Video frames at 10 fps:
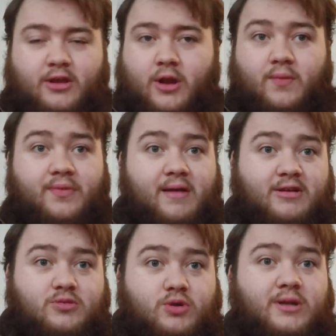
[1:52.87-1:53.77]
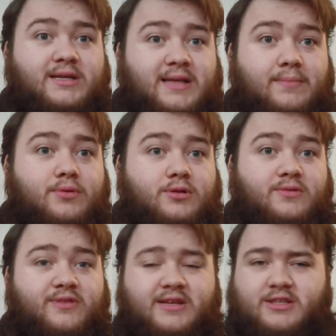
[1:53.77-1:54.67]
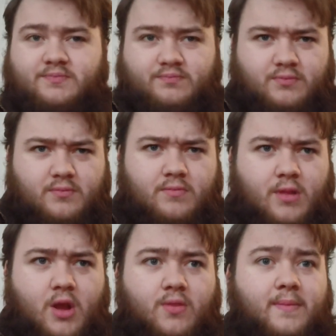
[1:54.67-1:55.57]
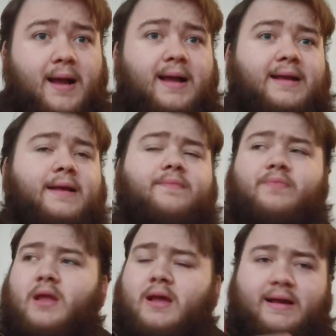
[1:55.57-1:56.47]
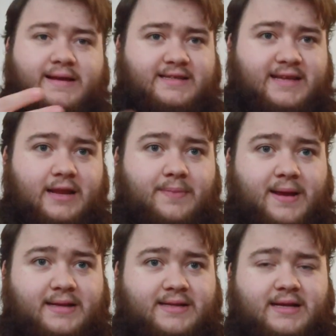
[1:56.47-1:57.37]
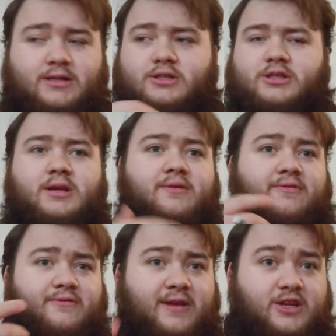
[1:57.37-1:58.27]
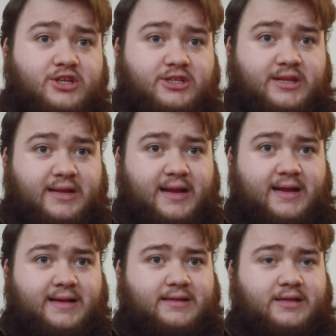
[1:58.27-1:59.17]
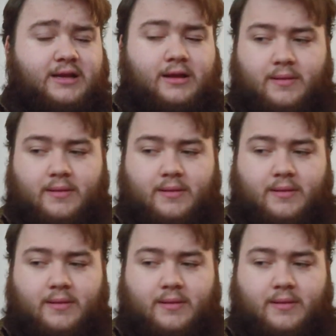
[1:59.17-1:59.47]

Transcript: There are some good examples of this on the market. Castella Panatellas, Villager cigars,